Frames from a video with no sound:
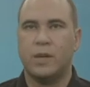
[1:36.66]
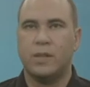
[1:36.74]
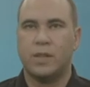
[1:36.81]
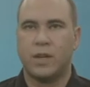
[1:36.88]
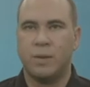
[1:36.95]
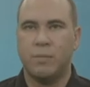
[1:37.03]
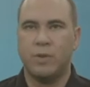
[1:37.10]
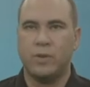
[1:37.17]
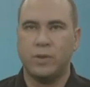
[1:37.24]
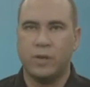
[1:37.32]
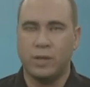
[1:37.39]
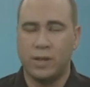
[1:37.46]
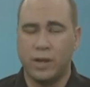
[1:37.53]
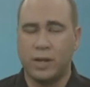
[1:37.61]

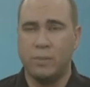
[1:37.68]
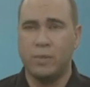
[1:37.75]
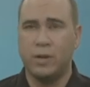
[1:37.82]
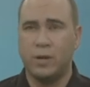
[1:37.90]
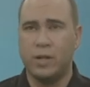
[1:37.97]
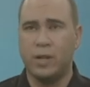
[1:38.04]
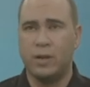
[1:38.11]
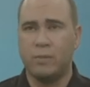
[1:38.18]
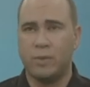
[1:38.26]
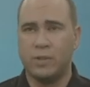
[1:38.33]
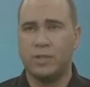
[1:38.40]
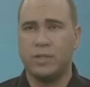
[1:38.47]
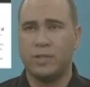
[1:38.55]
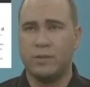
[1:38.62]
The Community
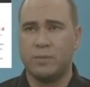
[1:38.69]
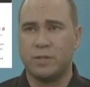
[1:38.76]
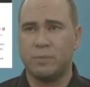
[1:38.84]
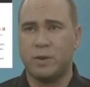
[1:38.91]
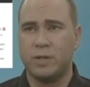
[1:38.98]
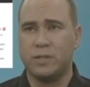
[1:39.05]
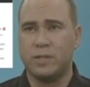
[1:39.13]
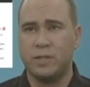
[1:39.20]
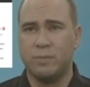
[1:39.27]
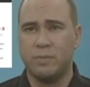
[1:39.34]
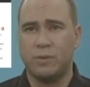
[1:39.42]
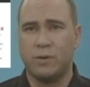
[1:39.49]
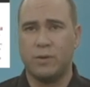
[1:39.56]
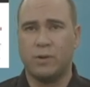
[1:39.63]
Emergency Response
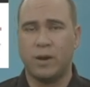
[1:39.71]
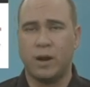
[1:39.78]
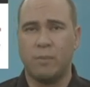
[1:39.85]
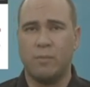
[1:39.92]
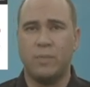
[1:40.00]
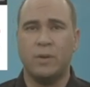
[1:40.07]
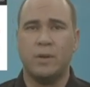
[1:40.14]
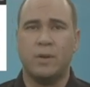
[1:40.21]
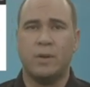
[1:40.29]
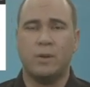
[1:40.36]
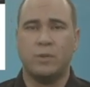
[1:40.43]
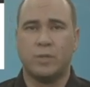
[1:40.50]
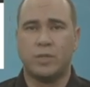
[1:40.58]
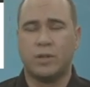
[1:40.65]
Team program
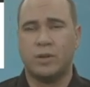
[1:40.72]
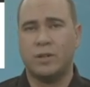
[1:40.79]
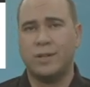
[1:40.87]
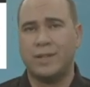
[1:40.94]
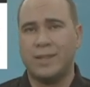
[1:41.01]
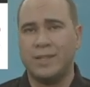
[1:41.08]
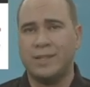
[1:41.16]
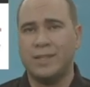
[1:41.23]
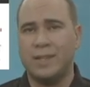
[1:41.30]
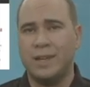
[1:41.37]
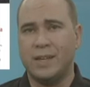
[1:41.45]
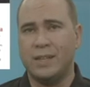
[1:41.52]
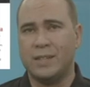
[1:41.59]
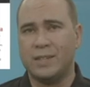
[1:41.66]
was started in
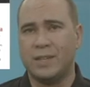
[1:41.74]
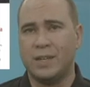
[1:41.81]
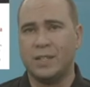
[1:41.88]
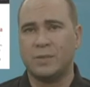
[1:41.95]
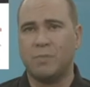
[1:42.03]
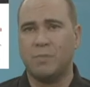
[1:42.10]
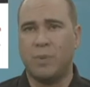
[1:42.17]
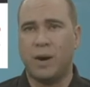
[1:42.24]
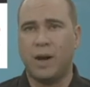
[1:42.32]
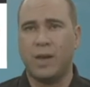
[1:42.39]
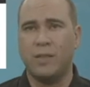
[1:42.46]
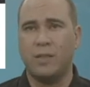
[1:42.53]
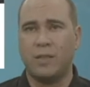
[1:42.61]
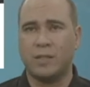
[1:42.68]
1986
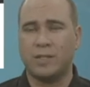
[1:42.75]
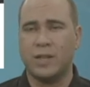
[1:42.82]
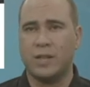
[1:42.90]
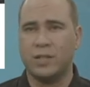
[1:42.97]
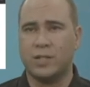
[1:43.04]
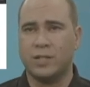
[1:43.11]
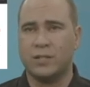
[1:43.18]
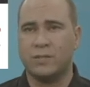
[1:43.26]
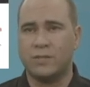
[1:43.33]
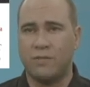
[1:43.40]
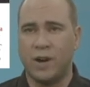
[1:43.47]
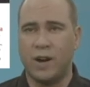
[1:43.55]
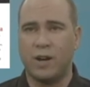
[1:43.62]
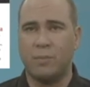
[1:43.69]
by the Los Angeles
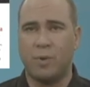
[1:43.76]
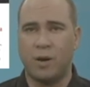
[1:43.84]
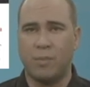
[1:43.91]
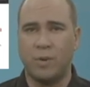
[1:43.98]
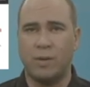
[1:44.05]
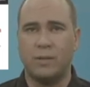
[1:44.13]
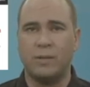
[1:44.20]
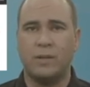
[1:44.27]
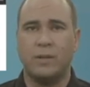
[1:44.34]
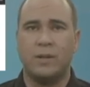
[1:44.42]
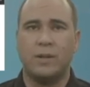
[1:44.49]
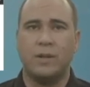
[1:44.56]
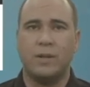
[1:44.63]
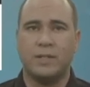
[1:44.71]
Fire Department.
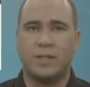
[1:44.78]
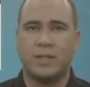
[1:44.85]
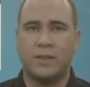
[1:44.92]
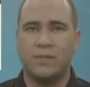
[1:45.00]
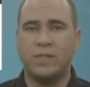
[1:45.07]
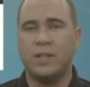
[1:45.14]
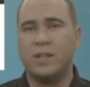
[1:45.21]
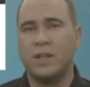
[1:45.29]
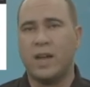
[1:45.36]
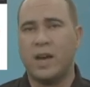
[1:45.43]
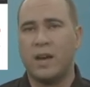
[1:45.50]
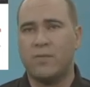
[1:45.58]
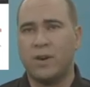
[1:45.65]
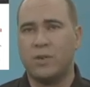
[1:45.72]
It's 17 and a
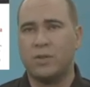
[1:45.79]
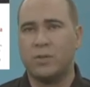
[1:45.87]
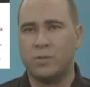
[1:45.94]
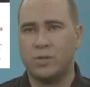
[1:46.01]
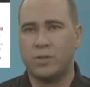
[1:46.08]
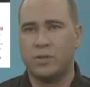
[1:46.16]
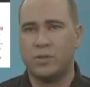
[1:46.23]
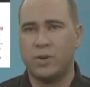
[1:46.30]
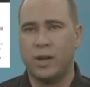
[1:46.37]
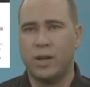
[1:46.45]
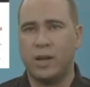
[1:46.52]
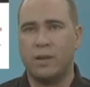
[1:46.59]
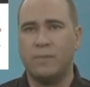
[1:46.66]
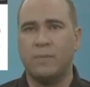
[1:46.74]
half hours worth of
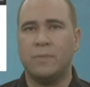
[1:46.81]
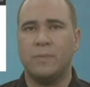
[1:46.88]
training